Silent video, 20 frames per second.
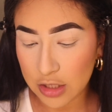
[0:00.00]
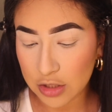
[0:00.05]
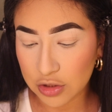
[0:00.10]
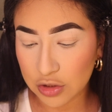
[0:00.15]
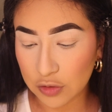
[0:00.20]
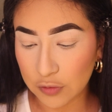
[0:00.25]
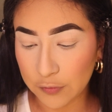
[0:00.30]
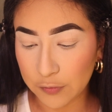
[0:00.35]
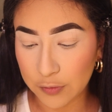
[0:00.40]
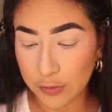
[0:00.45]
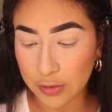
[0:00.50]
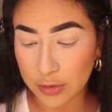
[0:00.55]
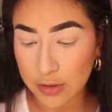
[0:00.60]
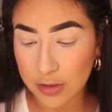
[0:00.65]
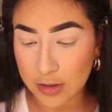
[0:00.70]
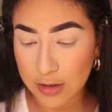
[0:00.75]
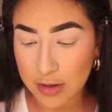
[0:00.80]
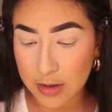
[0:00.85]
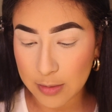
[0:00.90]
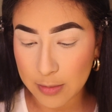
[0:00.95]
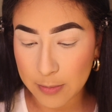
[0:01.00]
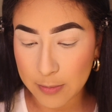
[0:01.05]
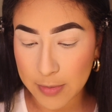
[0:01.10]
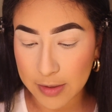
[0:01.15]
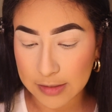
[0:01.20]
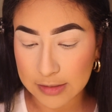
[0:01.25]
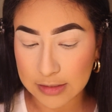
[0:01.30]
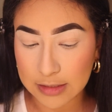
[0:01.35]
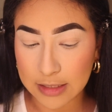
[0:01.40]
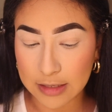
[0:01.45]
So for
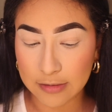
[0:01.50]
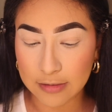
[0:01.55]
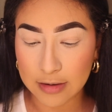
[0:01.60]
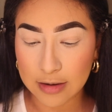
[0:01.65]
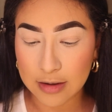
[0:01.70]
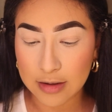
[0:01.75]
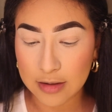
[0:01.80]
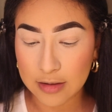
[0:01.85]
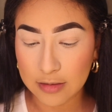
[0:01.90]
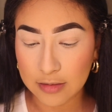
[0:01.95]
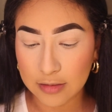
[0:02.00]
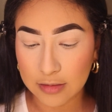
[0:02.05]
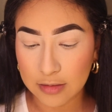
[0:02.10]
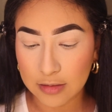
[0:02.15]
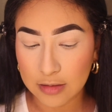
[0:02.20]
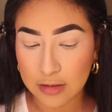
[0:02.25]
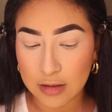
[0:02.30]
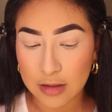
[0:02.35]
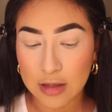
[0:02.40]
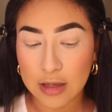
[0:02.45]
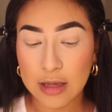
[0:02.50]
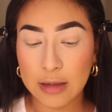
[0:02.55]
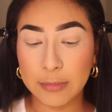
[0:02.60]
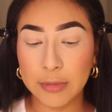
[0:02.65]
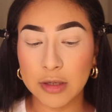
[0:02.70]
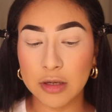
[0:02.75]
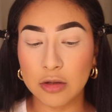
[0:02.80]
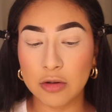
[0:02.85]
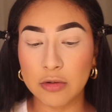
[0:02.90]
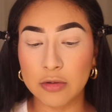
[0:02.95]
mascara, I'm
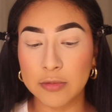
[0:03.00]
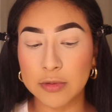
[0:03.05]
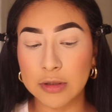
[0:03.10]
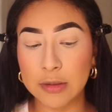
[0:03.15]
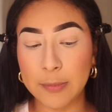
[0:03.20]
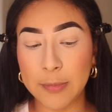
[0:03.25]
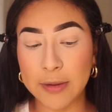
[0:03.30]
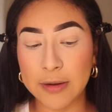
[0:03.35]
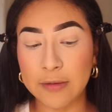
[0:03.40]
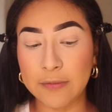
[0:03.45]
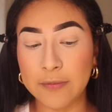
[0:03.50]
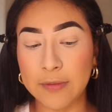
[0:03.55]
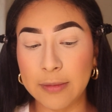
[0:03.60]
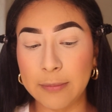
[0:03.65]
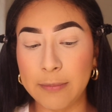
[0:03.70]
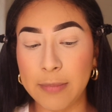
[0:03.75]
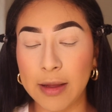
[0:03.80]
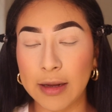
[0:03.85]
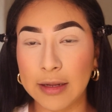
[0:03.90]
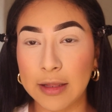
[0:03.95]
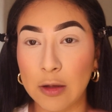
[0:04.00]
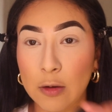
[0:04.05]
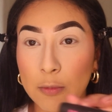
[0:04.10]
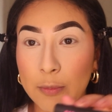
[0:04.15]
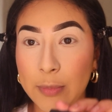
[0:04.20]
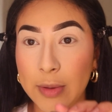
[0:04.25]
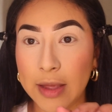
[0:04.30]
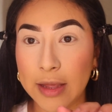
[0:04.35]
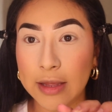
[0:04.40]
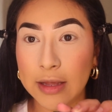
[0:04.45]
going to go in with the Benefit Bad Girl
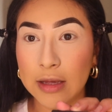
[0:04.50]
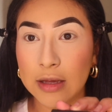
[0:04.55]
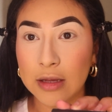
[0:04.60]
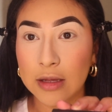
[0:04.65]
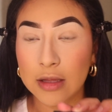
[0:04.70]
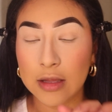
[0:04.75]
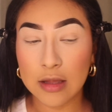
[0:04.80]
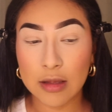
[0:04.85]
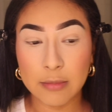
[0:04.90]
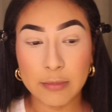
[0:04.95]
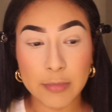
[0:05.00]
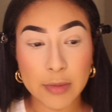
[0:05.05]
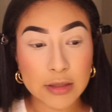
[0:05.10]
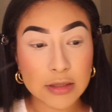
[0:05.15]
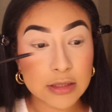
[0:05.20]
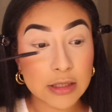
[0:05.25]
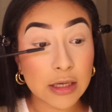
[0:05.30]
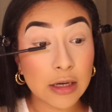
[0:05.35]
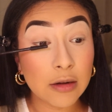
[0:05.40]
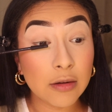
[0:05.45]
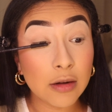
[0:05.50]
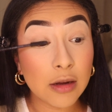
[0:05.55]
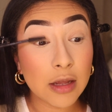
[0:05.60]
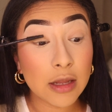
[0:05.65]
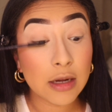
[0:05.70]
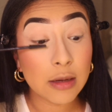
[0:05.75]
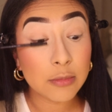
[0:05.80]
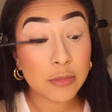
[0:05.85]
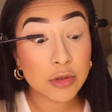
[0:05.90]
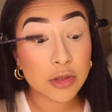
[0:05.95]
Bang mascara,
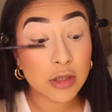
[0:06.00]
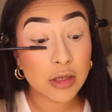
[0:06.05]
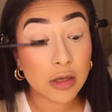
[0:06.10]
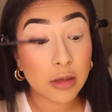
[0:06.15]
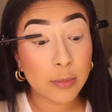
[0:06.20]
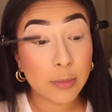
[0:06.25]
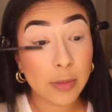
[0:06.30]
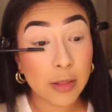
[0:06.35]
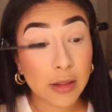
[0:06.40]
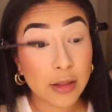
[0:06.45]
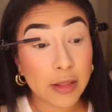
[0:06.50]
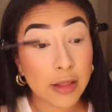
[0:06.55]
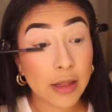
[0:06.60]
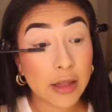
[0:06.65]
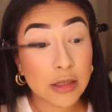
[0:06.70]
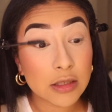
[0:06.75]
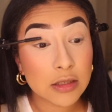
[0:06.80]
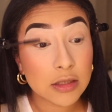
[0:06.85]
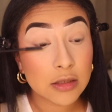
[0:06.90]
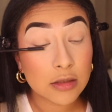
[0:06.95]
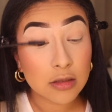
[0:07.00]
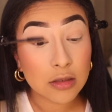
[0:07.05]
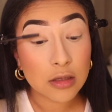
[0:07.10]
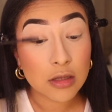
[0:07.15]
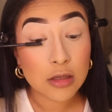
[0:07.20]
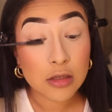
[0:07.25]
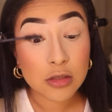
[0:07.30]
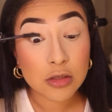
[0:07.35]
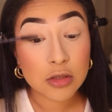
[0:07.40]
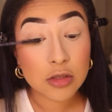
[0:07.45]
and I'm just going to apply that
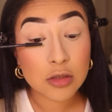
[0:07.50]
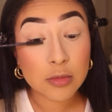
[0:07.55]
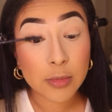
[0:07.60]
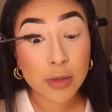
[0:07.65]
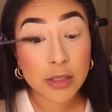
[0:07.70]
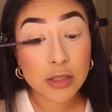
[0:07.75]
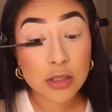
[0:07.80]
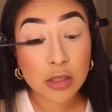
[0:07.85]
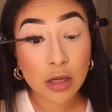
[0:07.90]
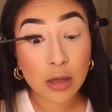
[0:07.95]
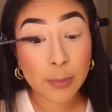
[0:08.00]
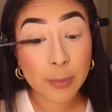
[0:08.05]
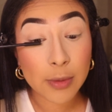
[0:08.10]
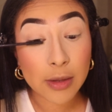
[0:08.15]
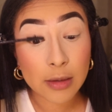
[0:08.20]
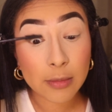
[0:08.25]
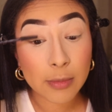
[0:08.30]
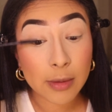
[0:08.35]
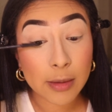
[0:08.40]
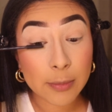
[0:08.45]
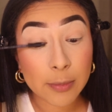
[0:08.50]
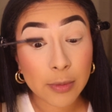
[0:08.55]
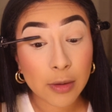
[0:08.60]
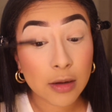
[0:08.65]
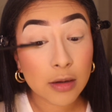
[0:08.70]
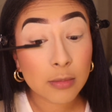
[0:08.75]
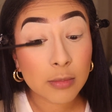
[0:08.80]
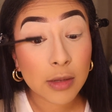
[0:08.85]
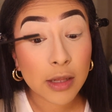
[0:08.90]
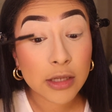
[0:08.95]
to my top and my
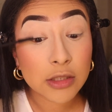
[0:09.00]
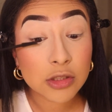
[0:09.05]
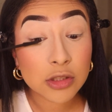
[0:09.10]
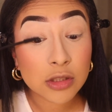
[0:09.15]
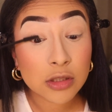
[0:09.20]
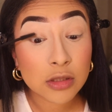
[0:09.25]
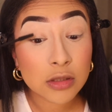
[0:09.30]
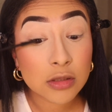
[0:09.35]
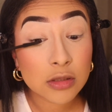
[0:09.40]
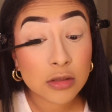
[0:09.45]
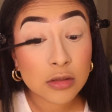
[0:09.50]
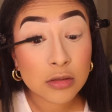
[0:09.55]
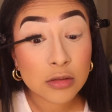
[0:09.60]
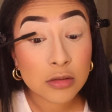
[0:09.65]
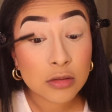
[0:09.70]
bottom lashes.